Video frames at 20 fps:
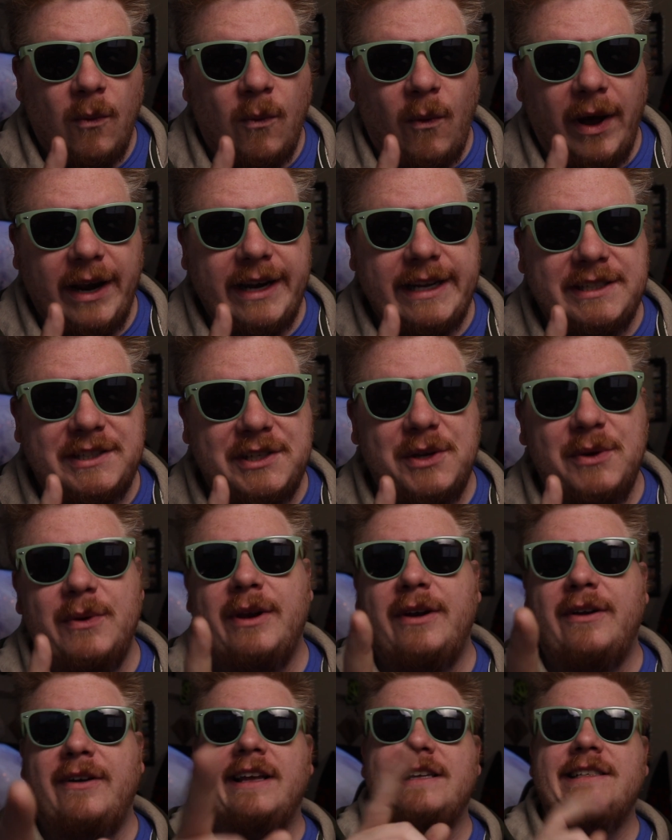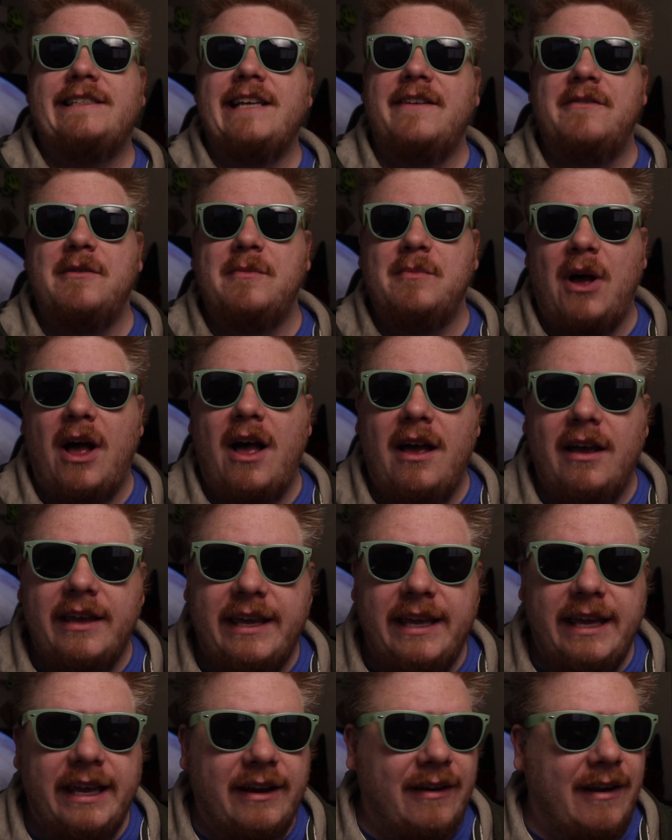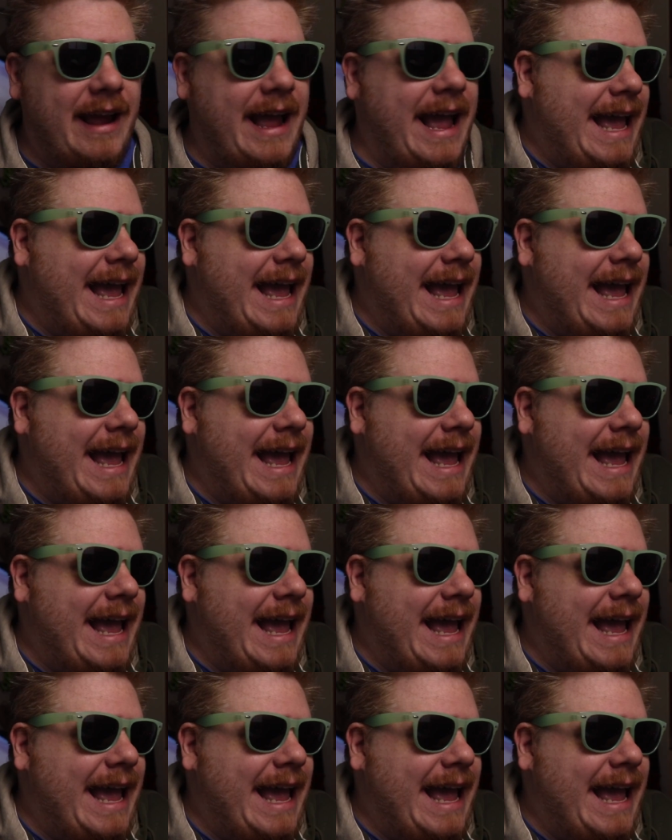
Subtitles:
What a do, Internet. David Baugh here,